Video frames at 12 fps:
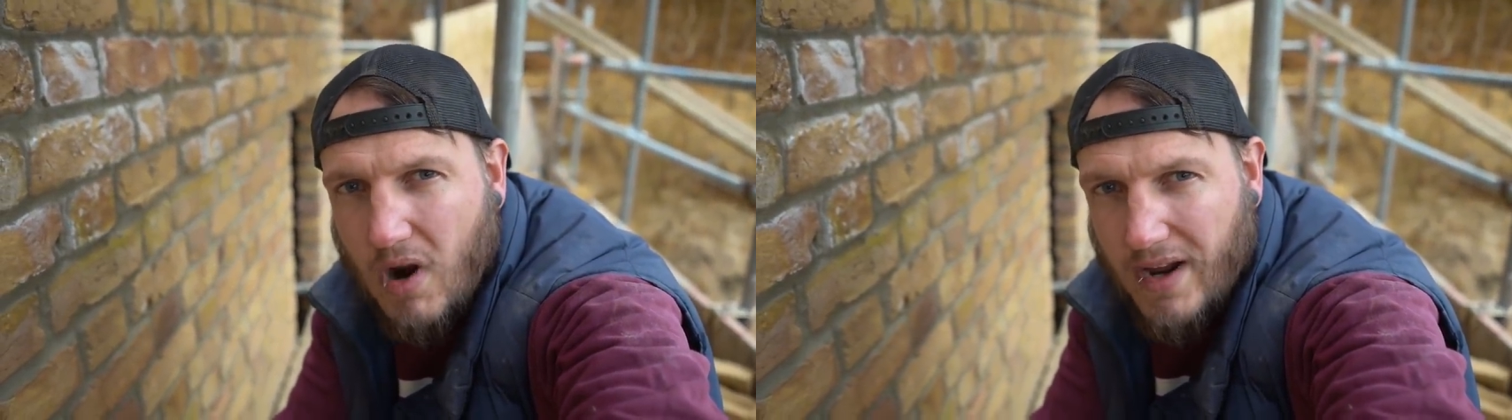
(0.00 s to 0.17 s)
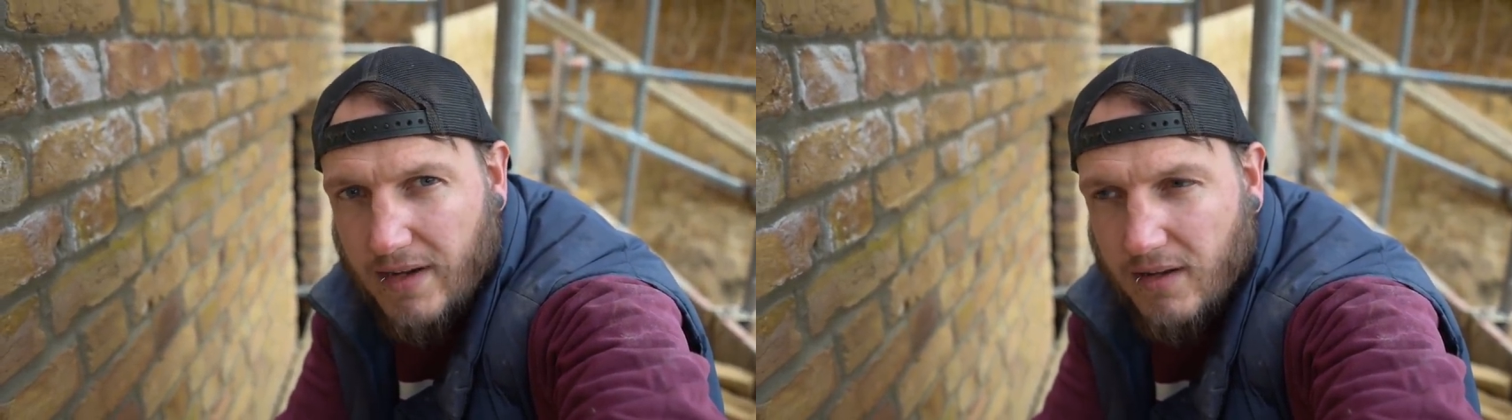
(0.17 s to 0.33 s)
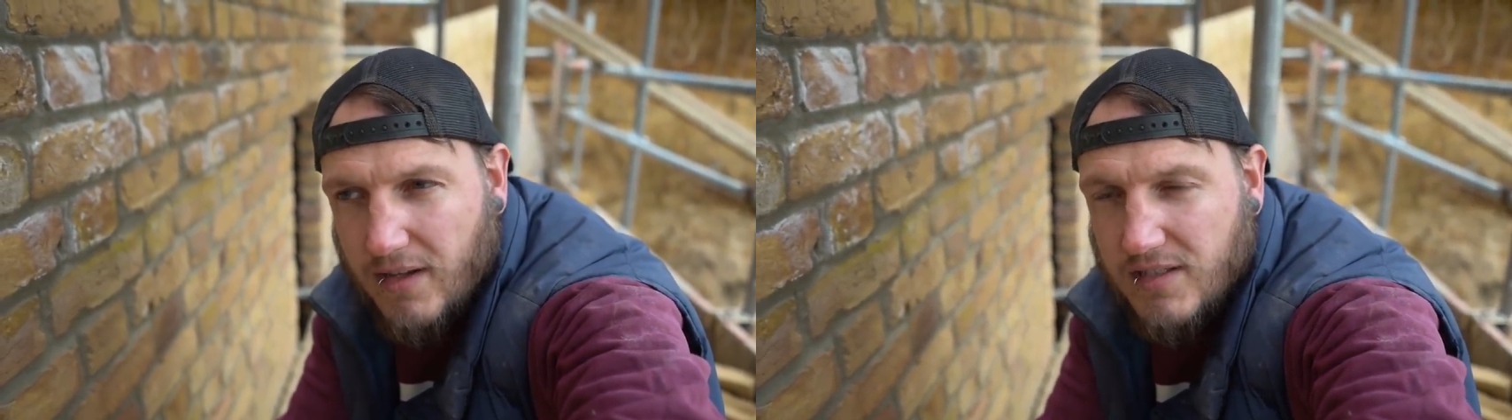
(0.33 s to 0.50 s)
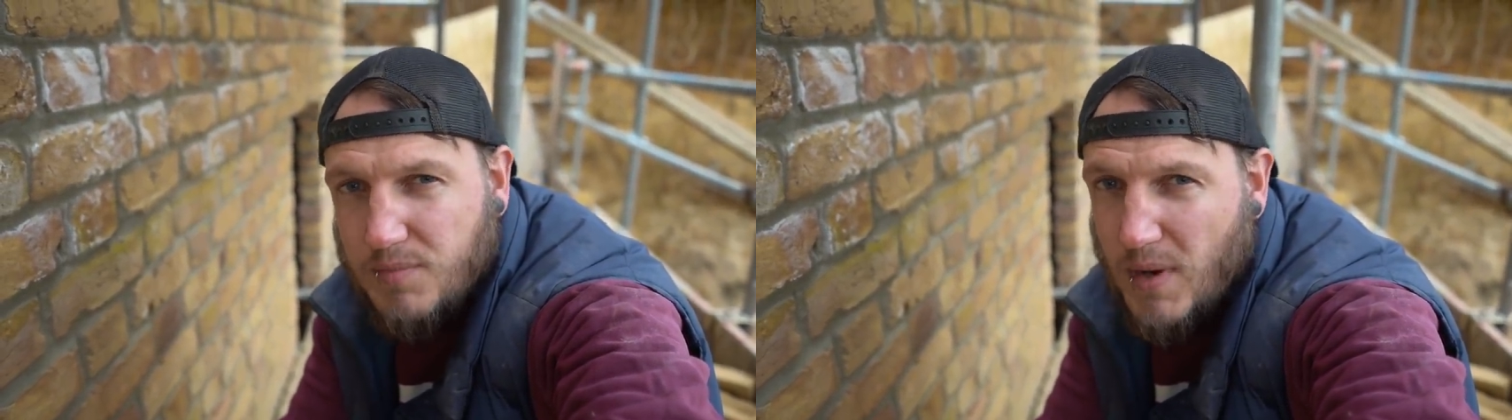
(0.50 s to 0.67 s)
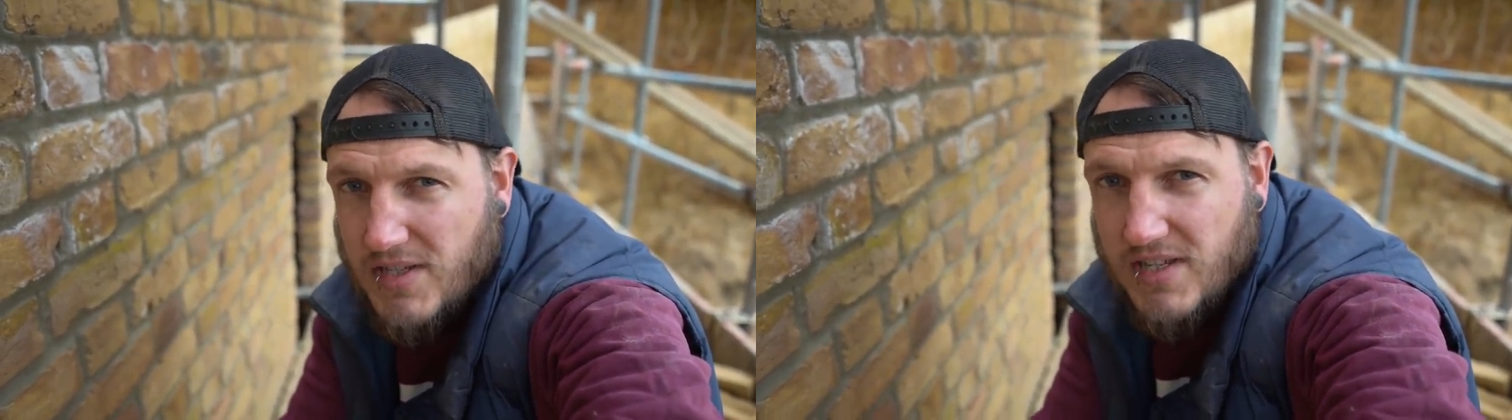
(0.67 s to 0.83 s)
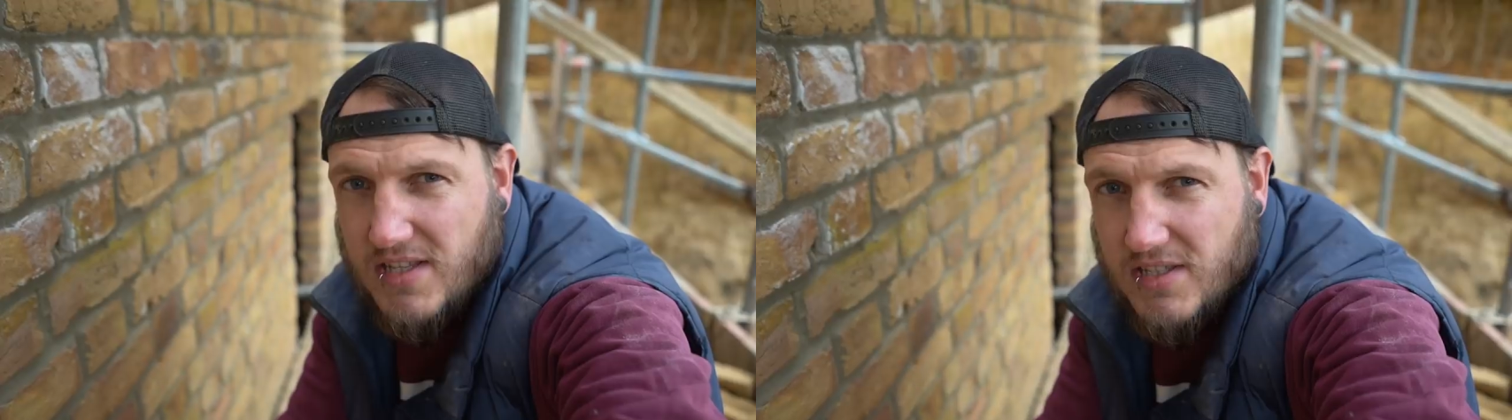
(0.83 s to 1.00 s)
rain,
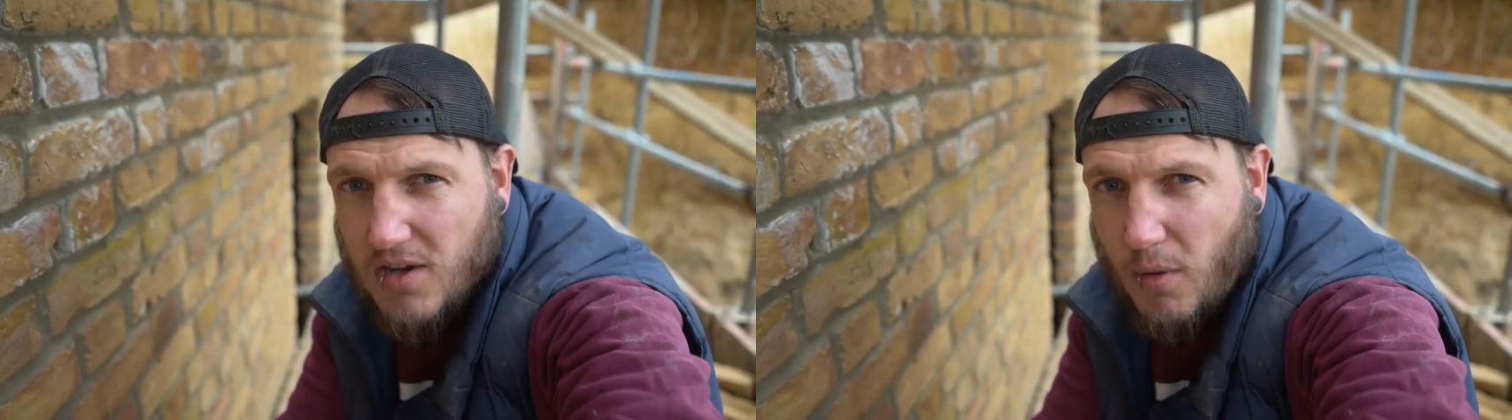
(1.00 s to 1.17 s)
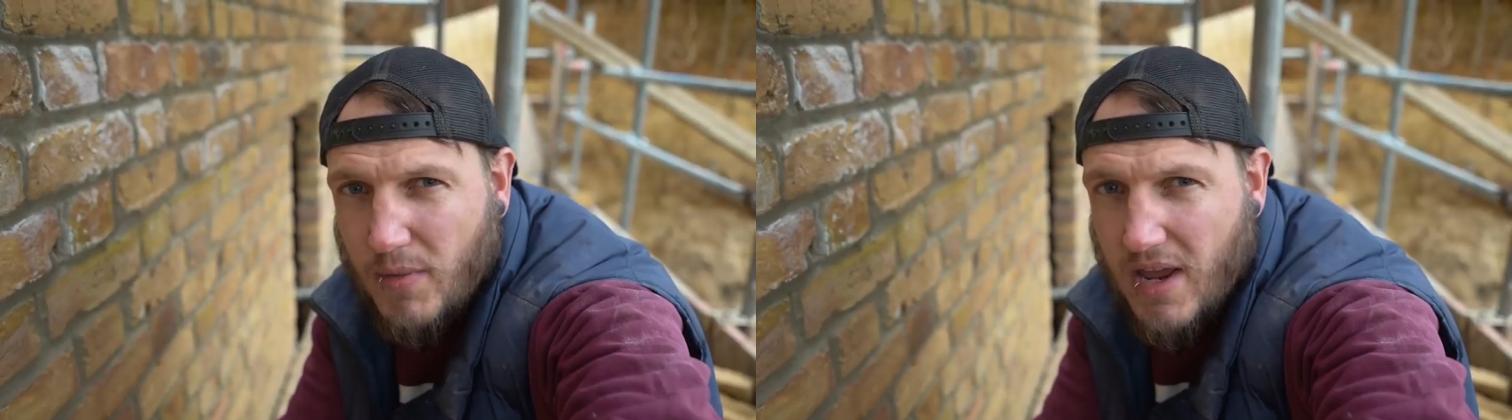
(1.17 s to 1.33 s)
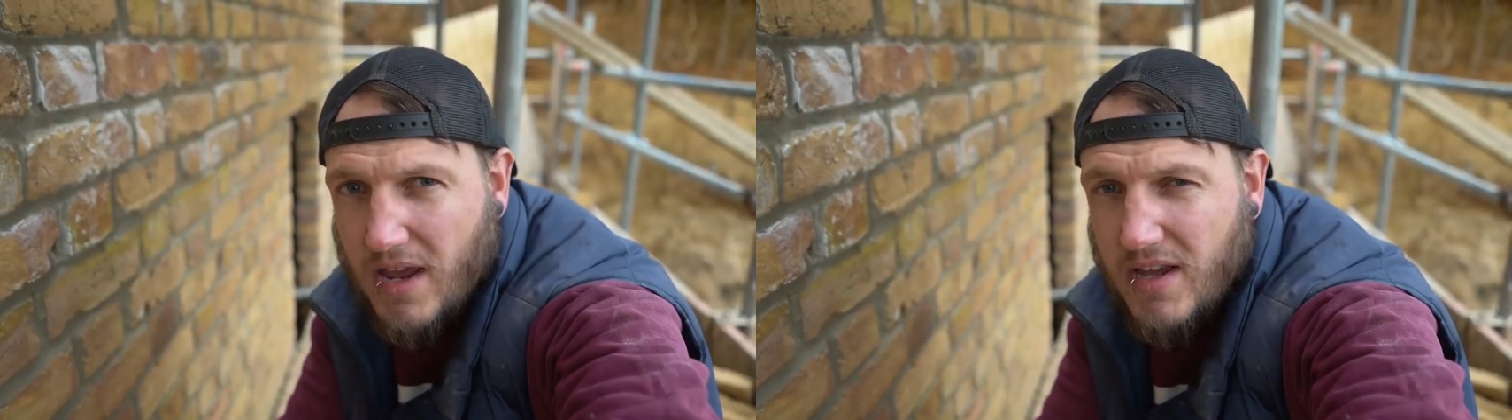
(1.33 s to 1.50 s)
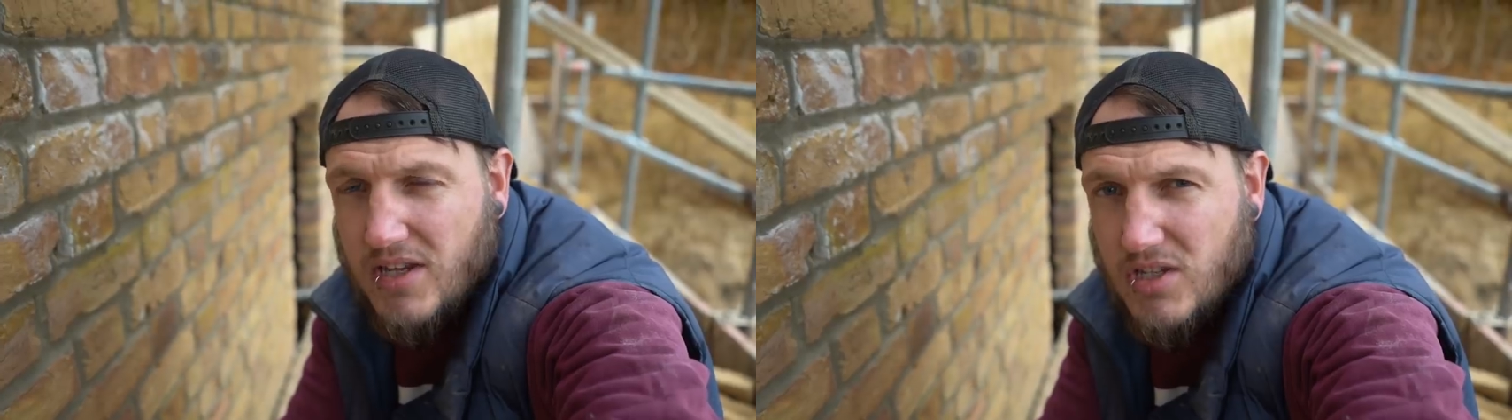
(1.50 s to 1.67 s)
especially this time of year.